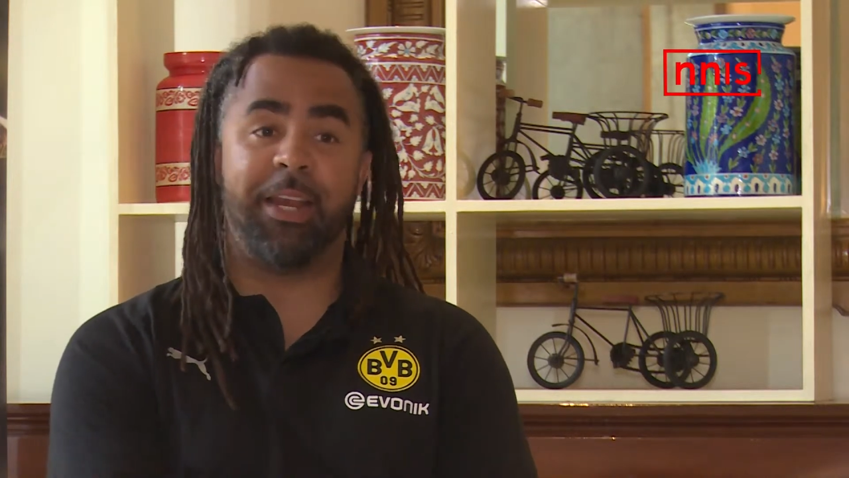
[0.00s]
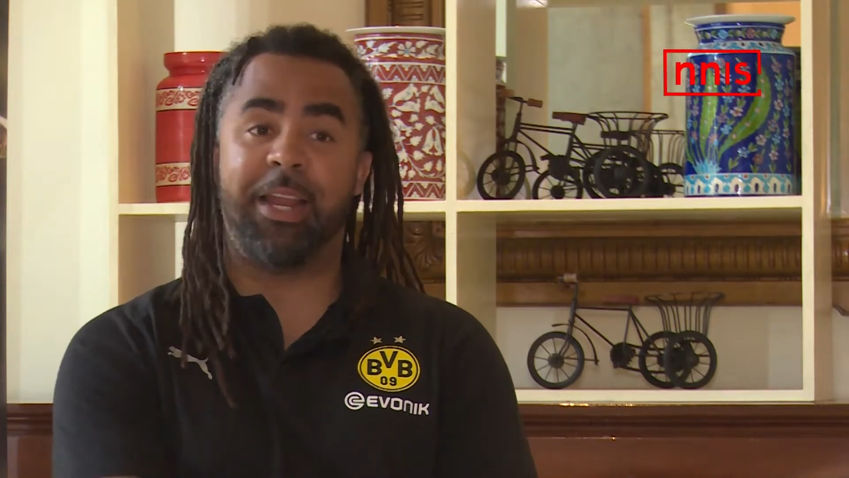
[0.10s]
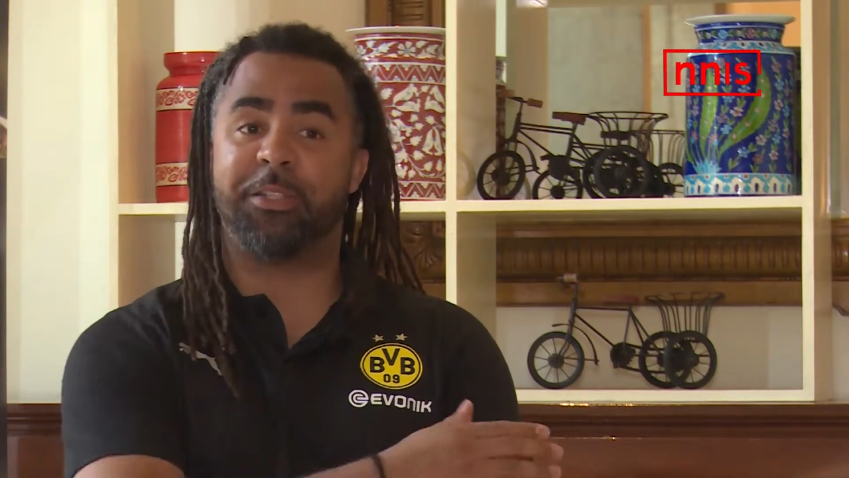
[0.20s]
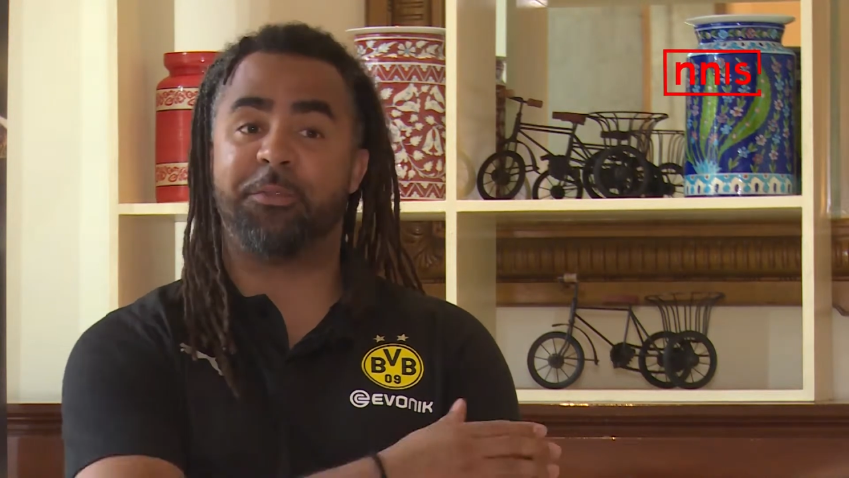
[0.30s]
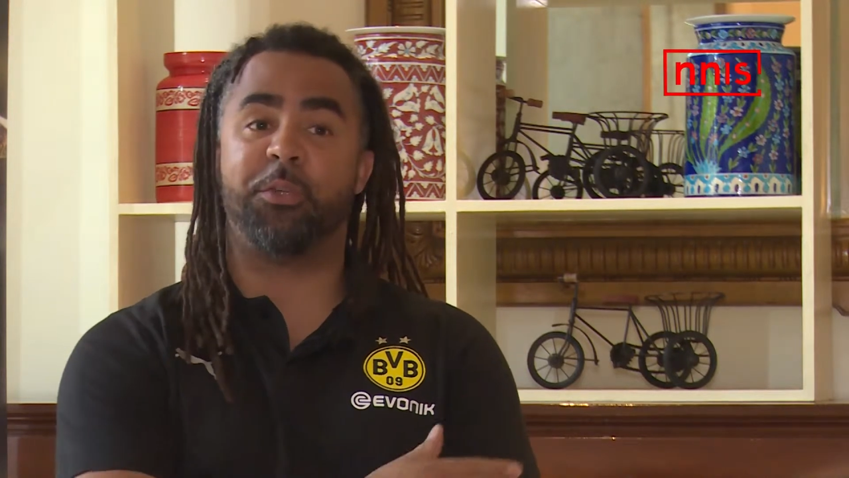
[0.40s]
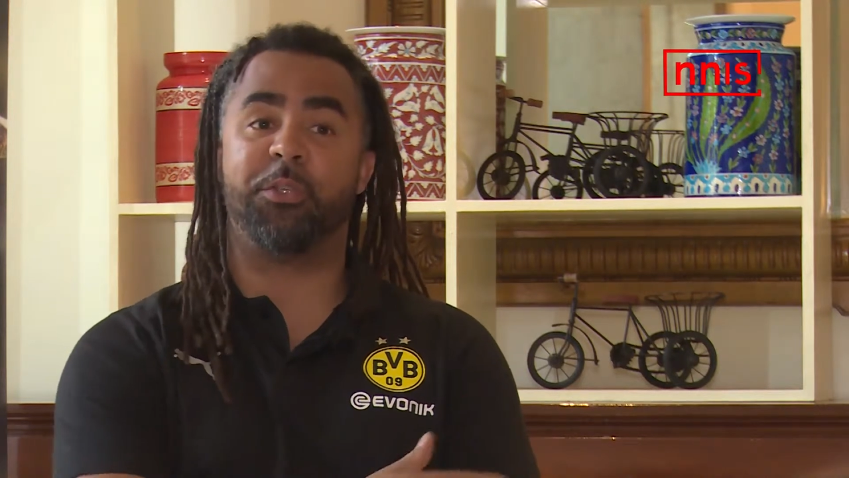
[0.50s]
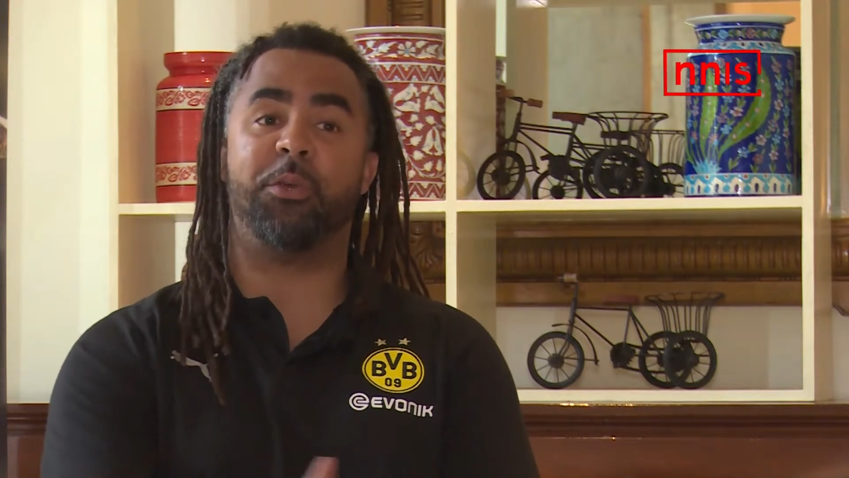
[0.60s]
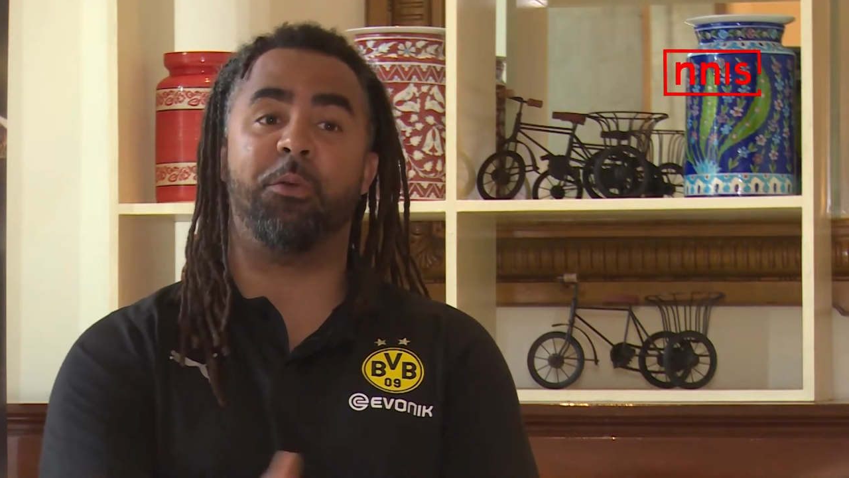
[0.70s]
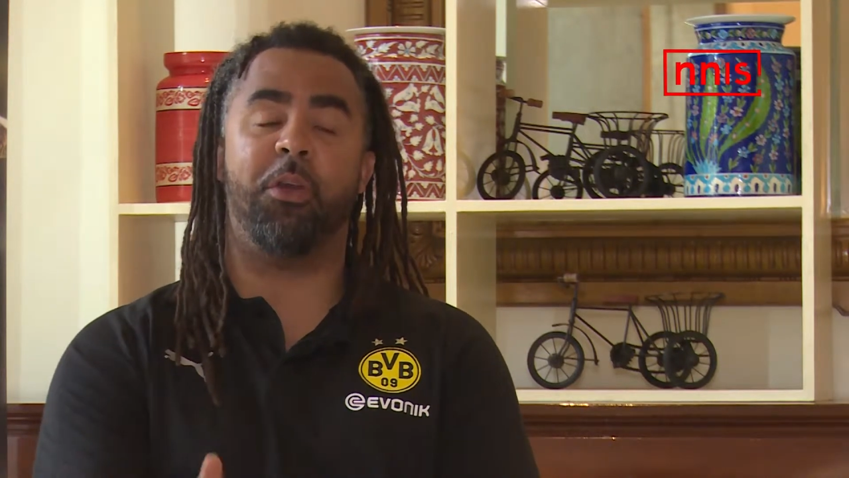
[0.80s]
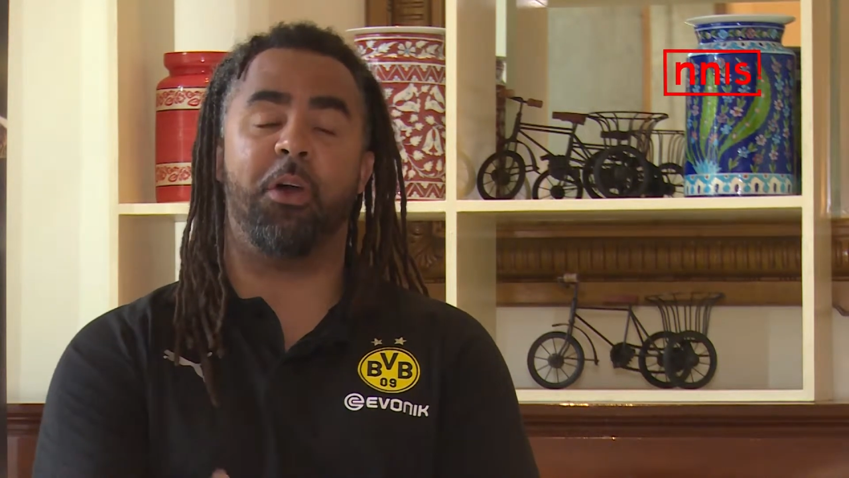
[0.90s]
lasts for
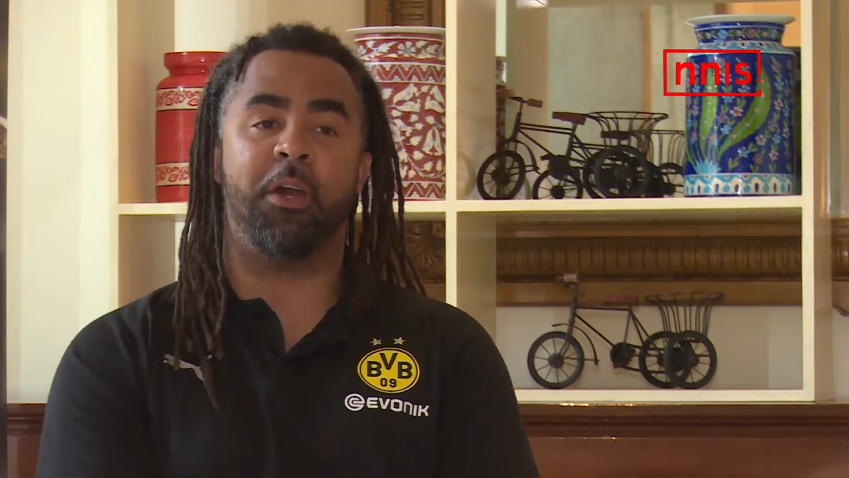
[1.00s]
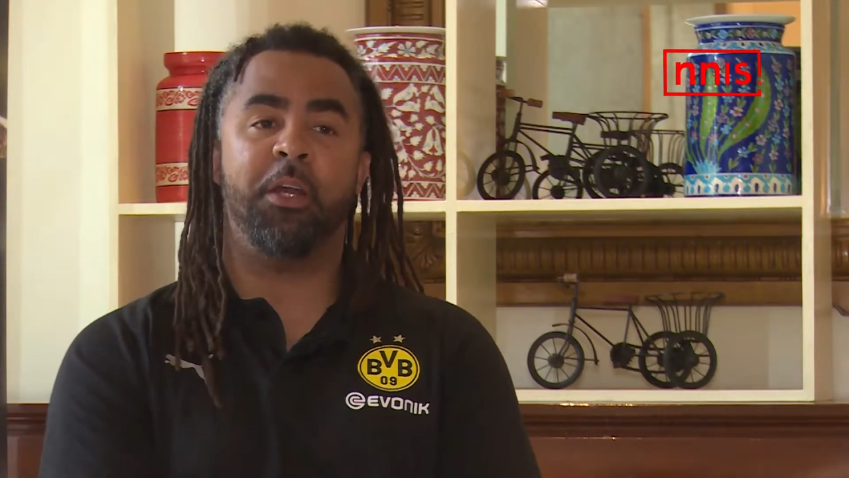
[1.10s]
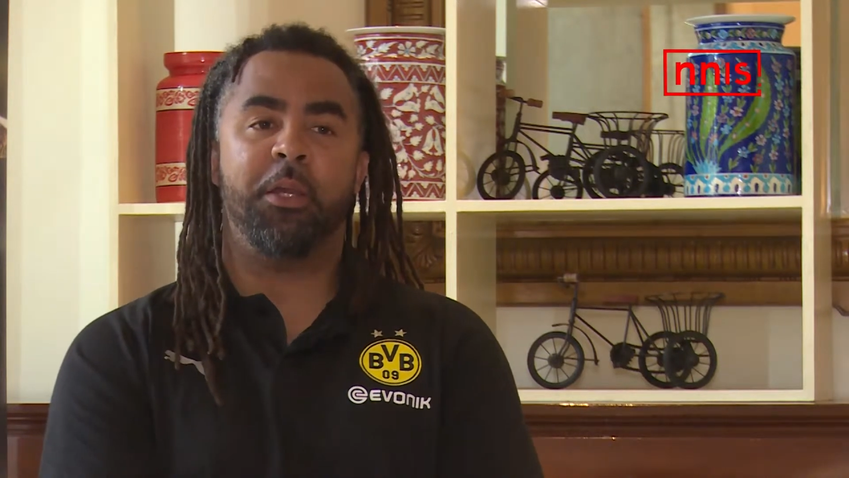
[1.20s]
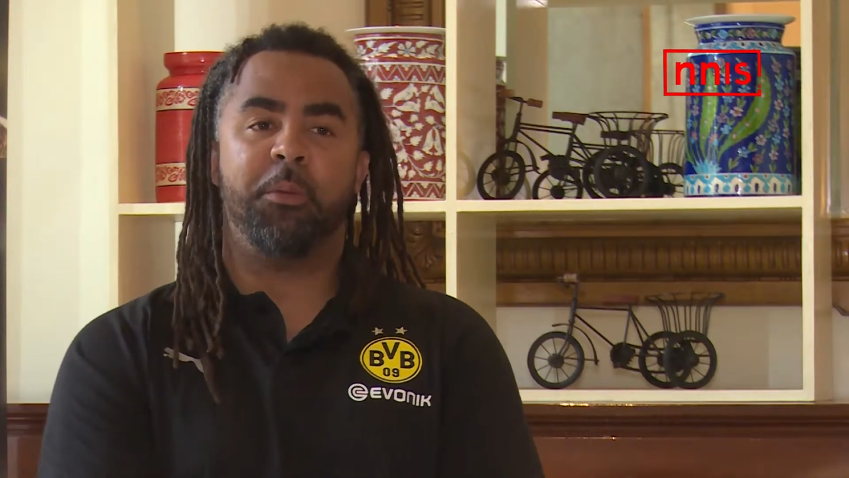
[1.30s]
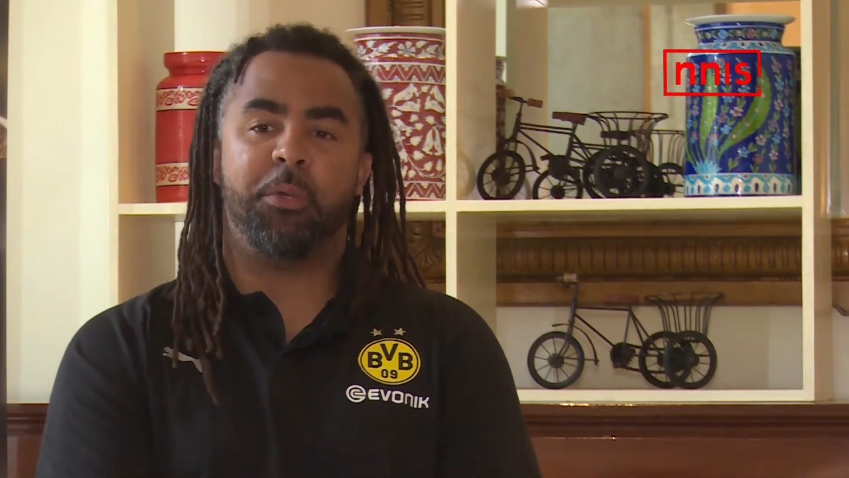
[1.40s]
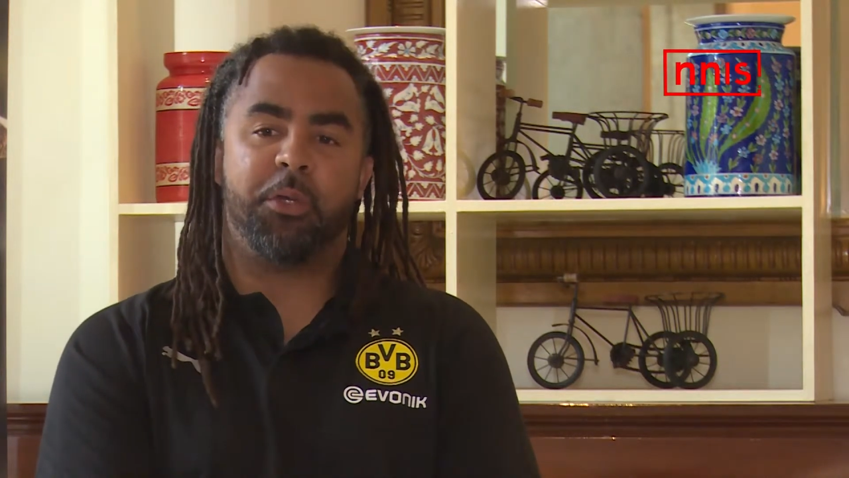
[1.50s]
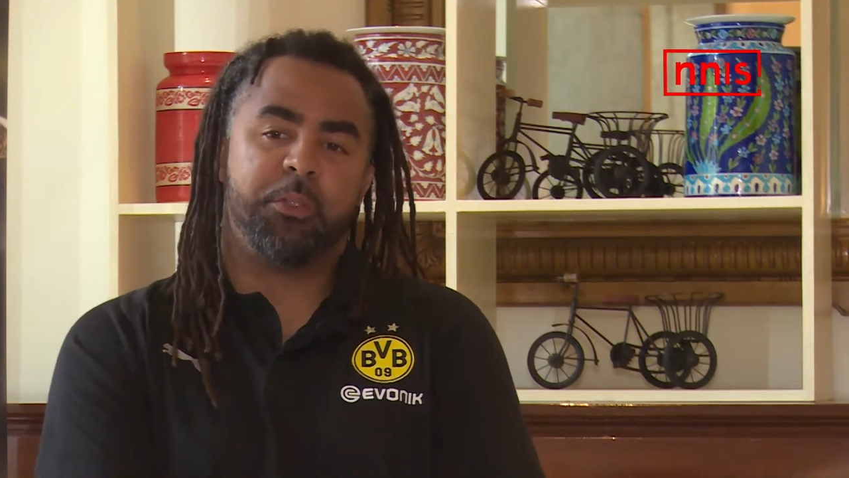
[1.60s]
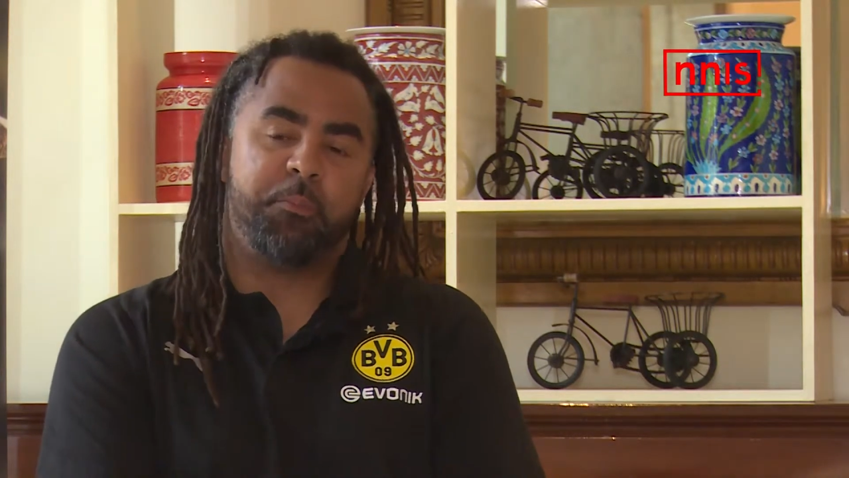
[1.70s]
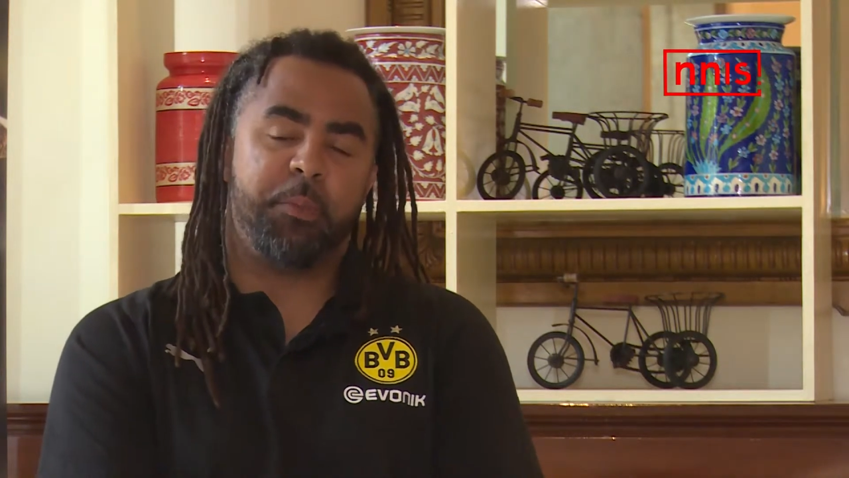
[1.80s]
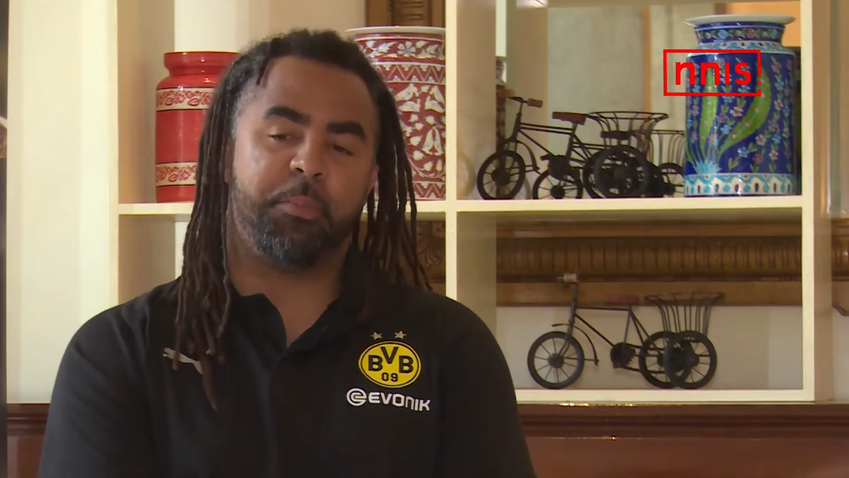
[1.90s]
so long
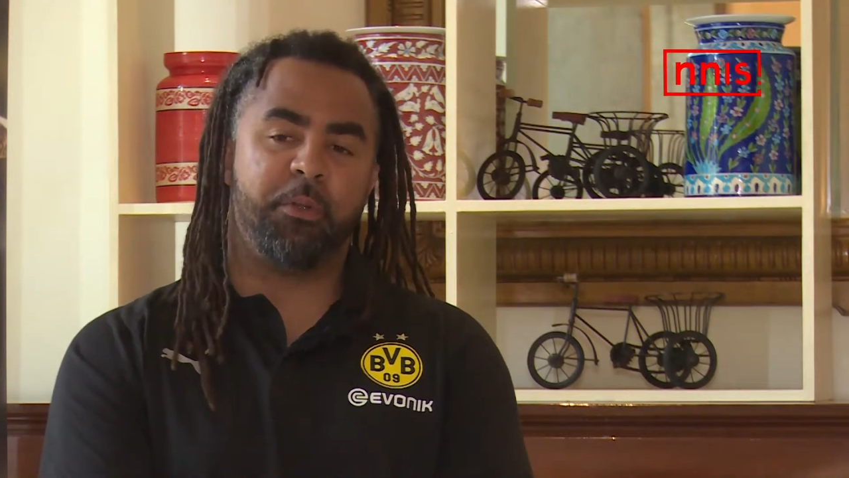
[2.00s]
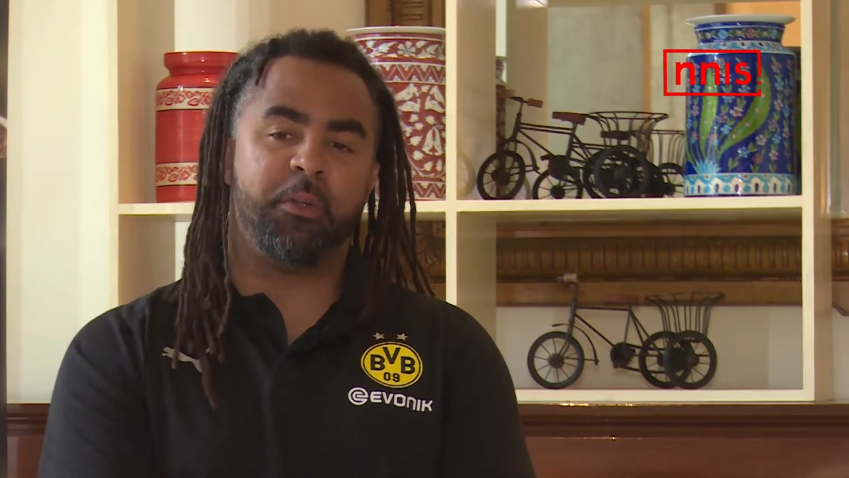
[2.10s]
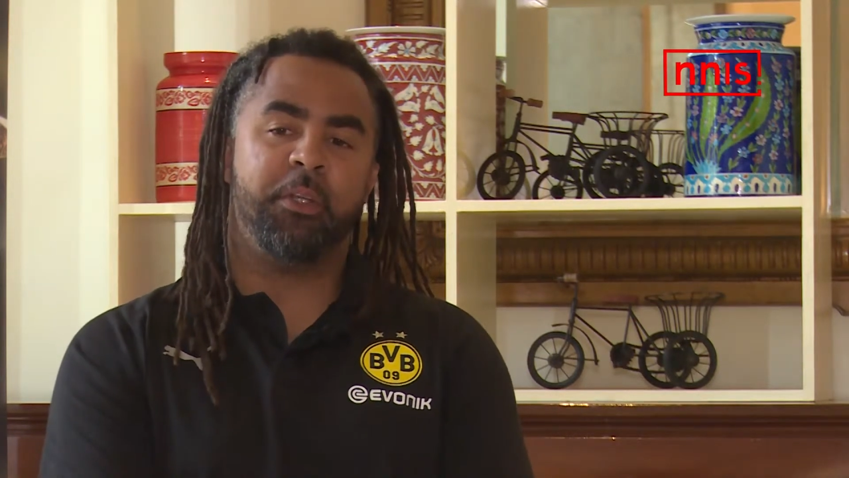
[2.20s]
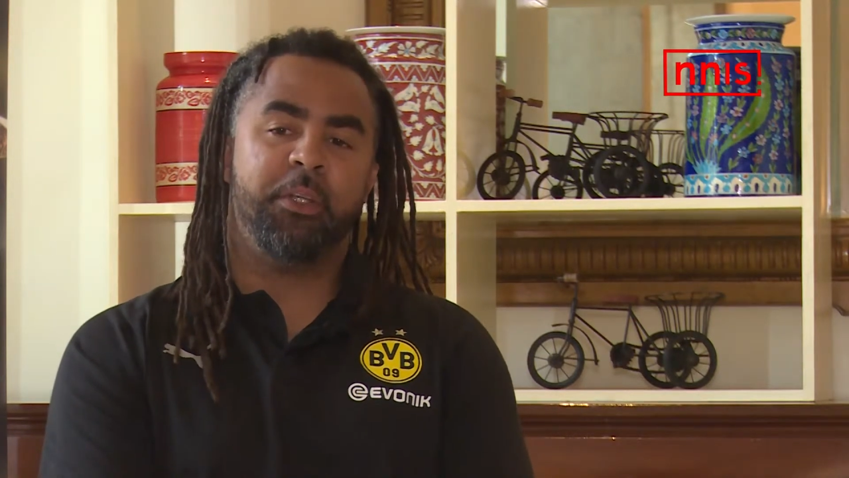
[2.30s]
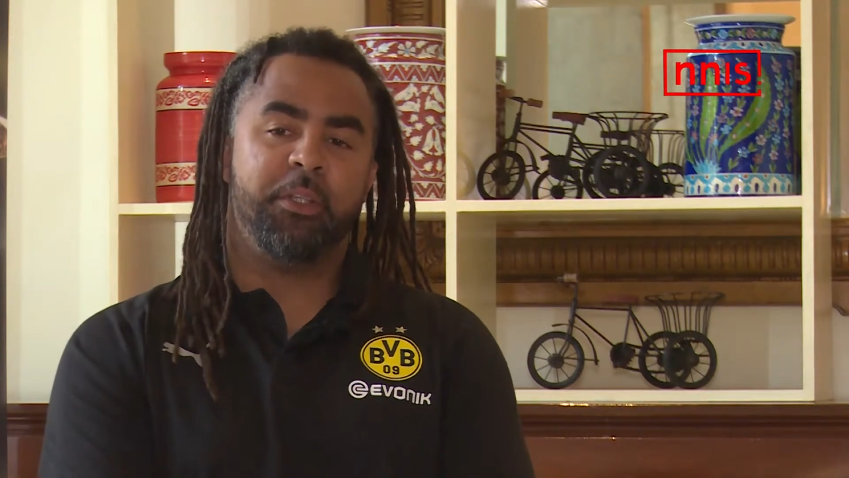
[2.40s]
because people,